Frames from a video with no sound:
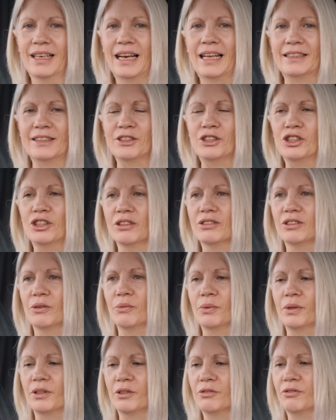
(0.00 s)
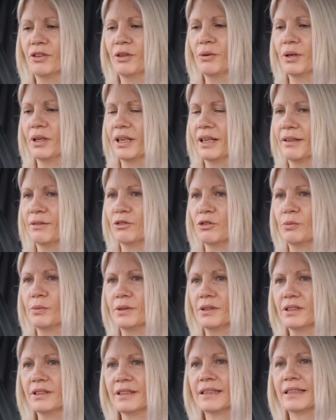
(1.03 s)
Gladys shut up with her fuel
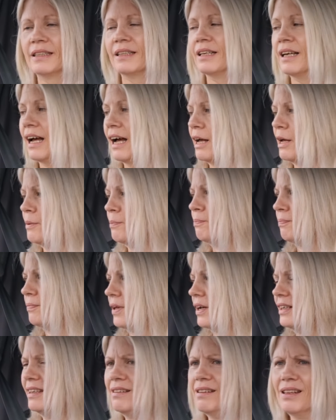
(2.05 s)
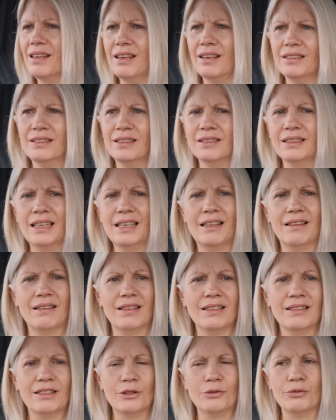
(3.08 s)
announcements. I didn't think I'd done
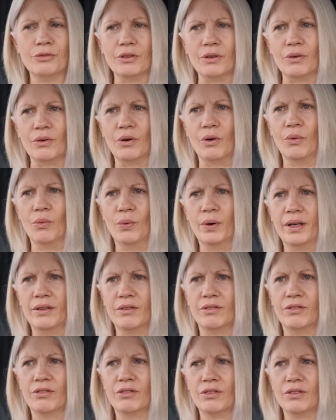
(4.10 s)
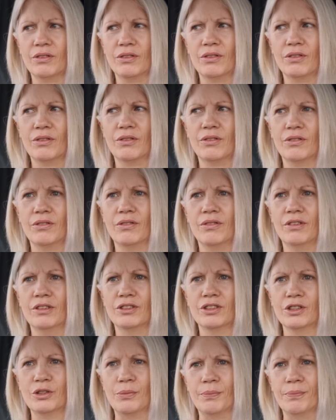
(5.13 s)
anything different with
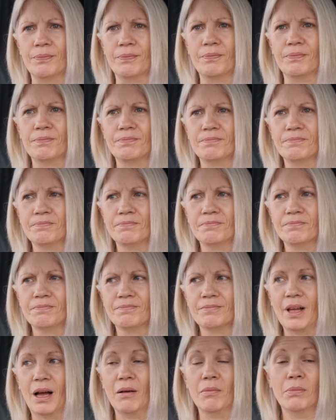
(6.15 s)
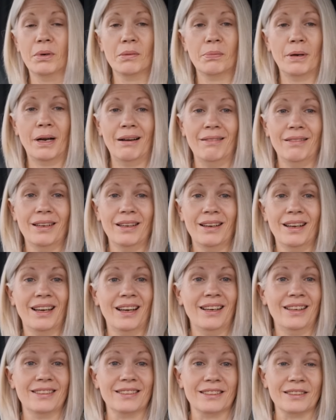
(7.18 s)
the Zoom, but apparently I
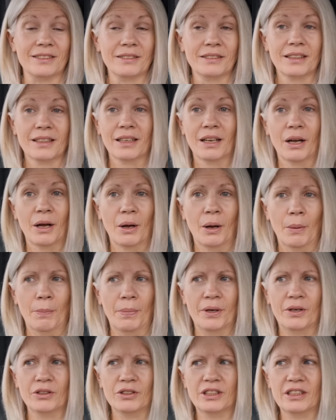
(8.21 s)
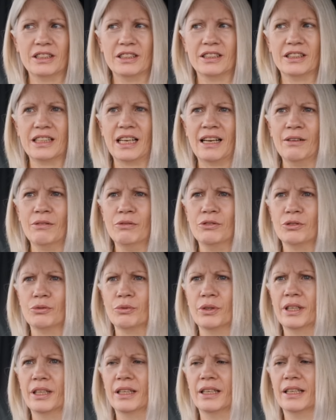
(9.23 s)
had, because it
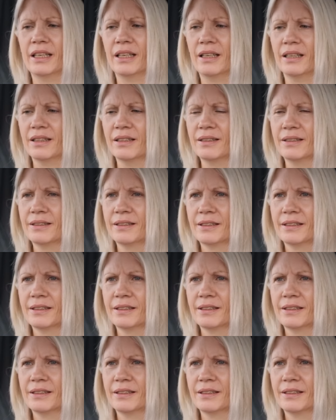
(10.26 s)
sounds really